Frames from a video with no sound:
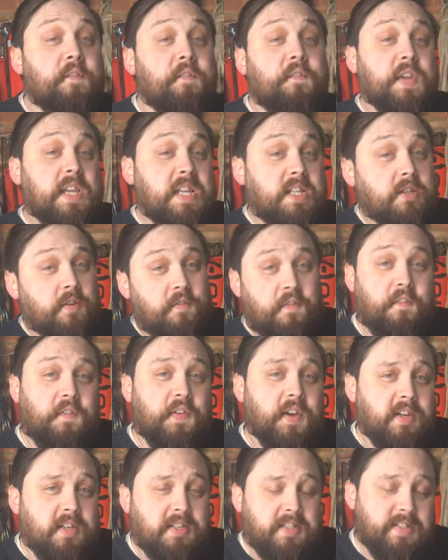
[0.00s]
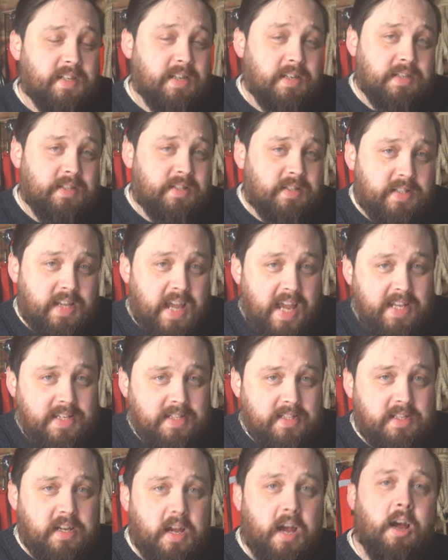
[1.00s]
Feet first
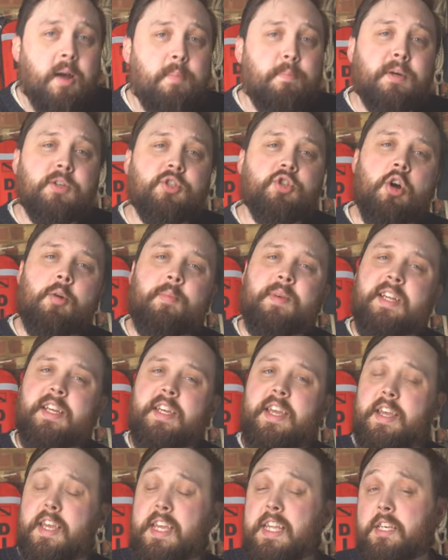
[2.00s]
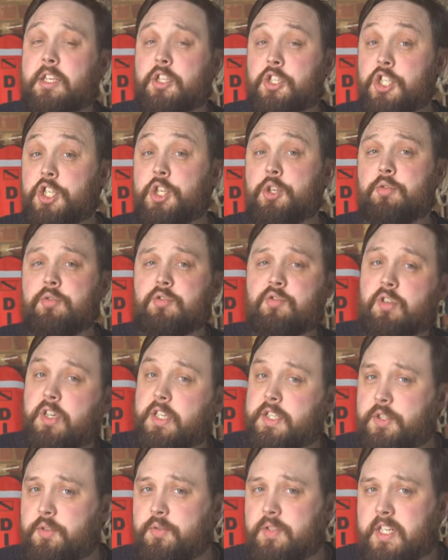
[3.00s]
ascent. Most commonly in new
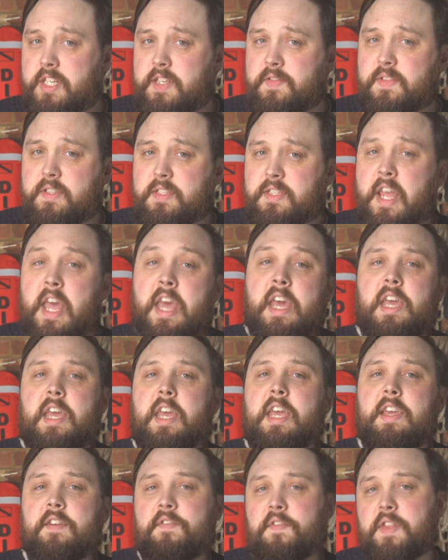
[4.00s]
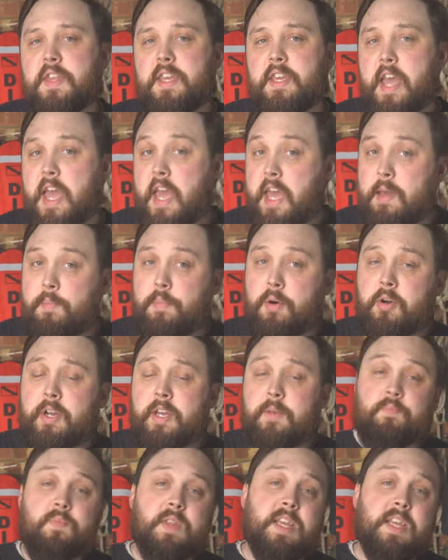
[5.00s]
dry suit divers, if the air pocket